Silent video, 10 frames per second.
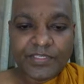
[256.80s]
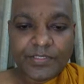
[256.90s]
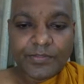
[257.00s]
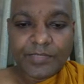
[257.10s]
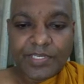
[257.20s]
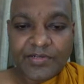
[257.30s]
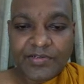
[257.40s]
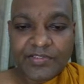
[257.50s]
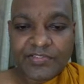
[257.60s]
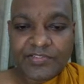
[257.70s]
where
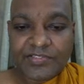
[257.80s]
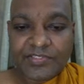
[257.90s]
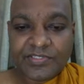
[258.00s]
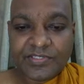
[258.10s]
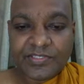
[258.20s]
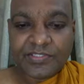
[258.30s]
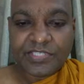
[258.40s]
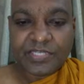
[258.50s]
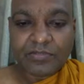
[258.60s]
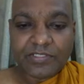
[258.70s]
it's
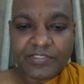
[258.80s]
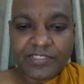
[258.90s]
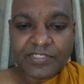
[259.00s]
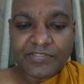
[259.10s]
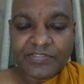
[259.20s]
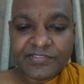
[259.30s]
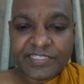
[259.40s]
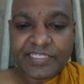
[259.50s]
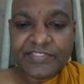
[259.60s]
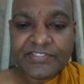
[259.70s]
calculated as the
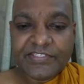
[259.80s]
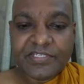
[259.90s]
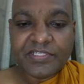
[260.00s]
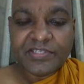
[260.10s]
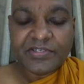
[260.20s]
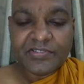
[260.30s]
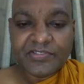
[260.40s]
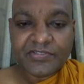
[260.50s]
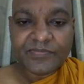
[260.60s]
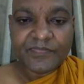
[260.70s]
celestial
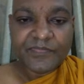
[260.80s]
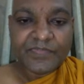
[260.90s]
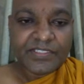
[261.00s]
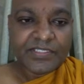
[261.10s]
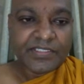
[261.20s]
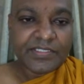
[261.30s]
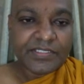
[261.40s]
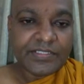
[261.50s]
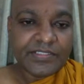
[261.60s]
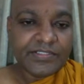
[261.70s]
years,
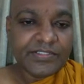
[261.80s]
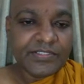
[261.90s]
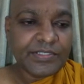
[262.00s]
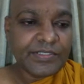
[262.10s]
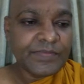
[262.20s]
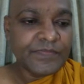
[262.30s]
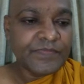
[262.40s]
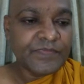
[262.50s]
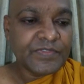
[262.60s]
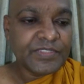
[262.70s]
and
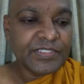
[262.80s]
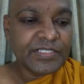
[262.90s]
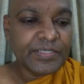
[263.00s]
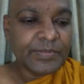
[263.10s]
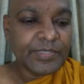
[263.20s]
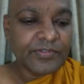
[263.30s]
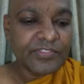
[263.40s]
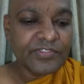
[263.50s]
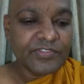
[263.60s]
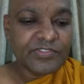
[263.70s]
then above
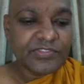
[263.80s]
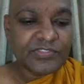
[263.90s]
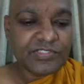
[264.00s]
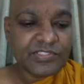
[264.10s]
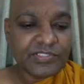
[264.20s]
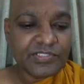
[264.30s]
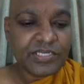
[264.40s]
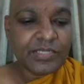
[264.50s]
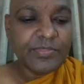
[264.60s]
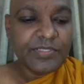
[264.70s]
this is the
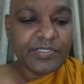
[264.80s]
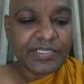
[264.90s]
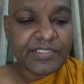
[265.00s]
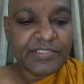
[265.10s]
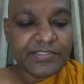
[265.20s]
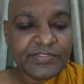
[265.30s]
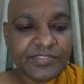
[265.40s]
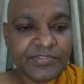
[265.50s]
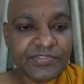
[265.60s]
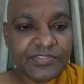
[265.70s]
karma. Yeah, you
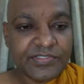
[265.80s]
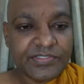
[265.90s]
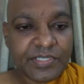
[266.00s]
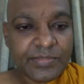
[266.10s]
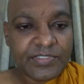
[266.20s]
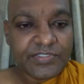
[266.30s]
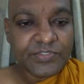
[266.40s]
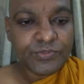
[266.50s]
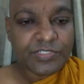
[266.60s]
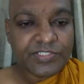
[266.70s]
can see the karma
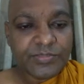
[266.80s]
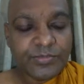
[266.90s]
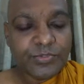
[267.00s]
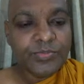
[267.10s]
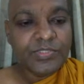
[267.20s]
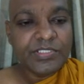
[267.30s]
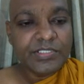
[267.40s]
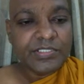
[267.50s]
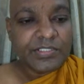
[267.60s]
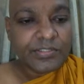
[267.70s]
sugati bhumi,
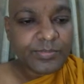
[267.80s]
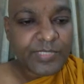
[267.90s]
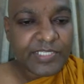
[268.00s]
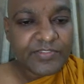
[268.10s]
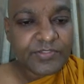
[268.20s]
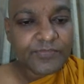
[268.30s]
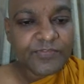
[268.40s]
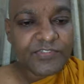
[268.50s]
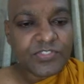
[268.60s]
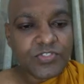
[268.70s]
planes of
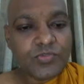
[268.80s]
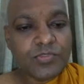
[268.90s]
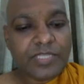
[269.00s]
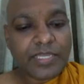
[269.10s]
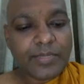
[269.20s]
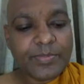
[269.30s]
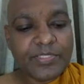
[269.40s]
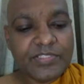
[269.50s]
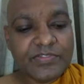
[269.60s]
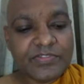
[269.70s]
sensual
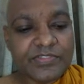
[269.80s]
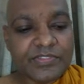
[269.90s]
happiness.